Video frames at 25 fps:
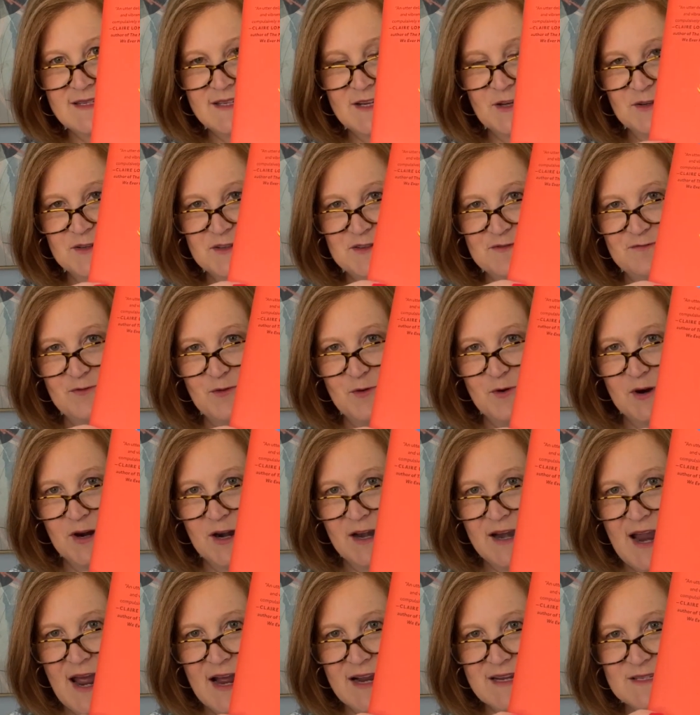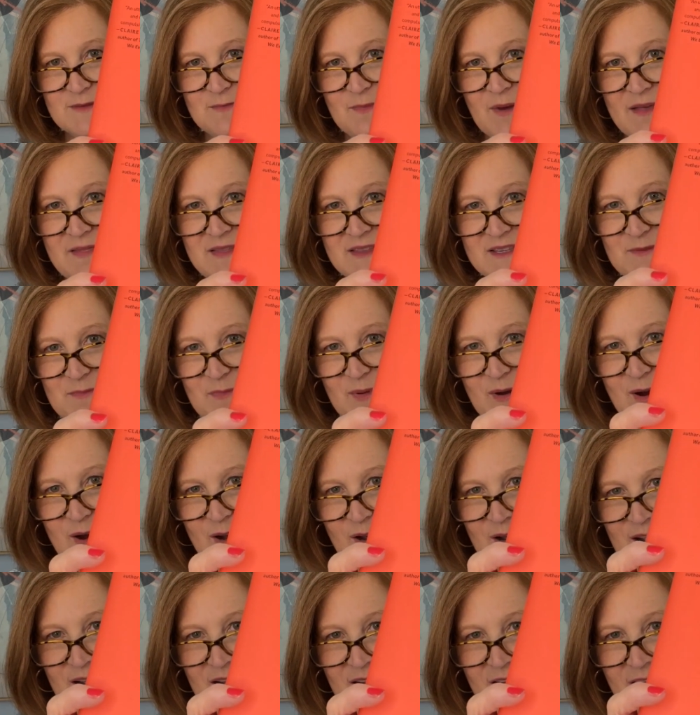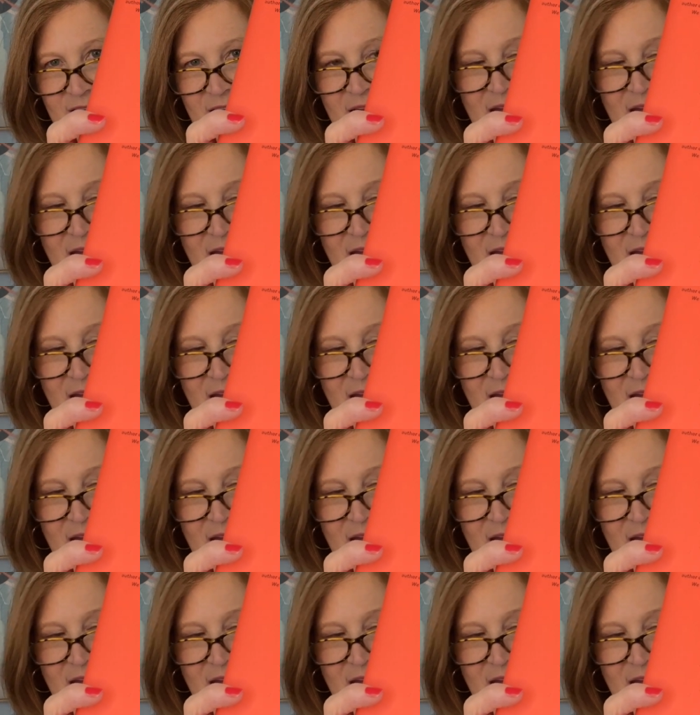seals for next month's book,